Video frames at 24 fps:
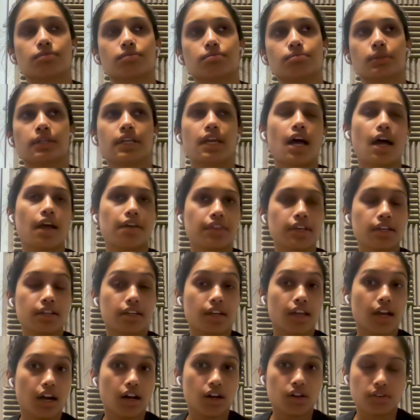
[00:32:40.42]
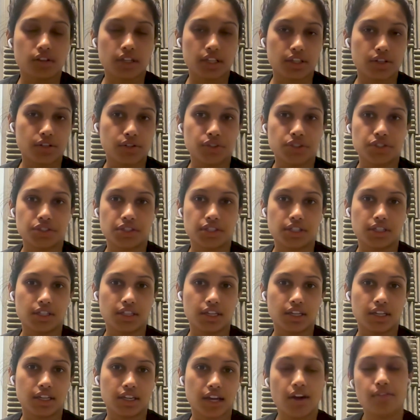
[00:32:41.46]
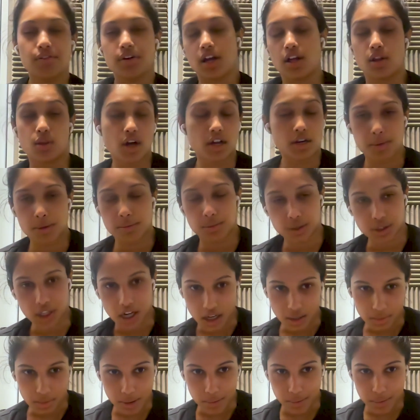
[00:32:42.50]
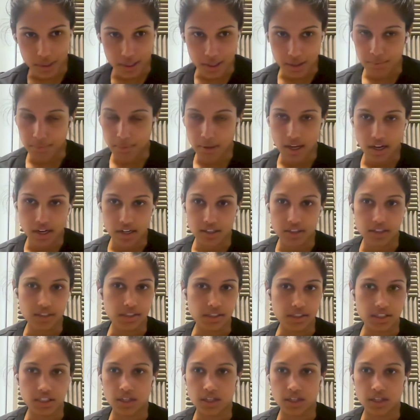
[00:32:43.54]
yeah, I think now like you'll see like a lot of people talk about precompiles,